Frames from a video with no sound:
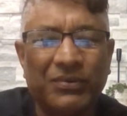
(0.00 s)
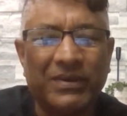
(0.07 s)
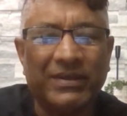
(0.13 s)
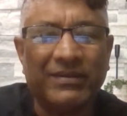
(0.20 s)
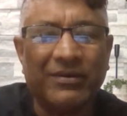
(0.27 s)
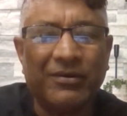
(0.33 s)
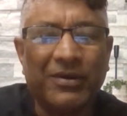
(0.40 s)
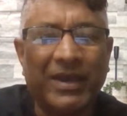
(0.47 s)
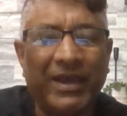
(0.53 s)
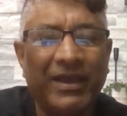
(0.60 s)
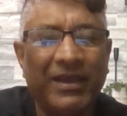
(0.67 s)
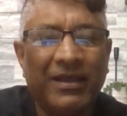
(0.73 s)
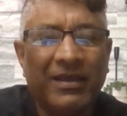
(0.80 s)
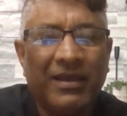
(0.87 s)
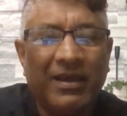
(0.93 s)
really the
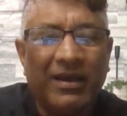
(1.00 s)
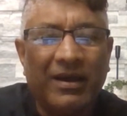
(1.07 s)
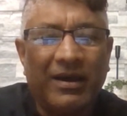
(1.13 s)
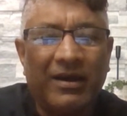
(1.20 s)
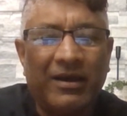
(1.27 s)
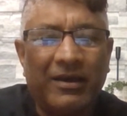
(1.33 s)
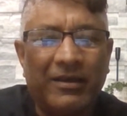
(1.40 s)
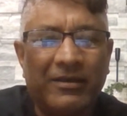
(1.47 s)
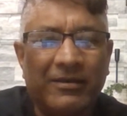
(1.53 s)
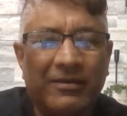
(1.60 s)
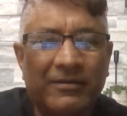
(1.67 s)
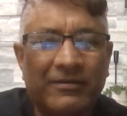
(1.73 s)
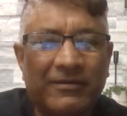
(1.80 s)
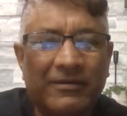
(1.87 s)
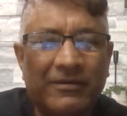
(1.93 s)
best way to do it.
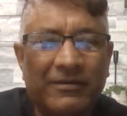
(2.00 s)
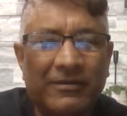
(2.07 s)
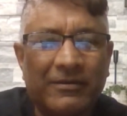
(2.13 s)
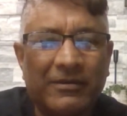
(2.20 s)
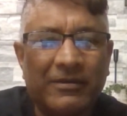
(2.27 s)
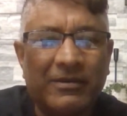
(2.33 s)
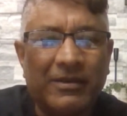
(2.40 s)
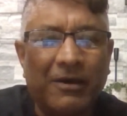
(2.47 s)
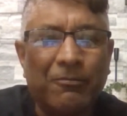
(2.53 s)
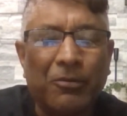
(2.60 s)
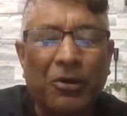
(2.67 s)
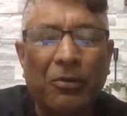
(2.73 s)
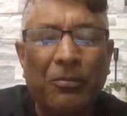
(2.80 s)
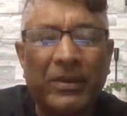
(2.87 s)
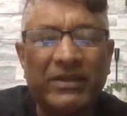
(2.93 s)
Okay,
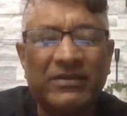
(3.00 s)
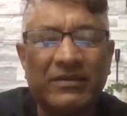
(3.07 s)
I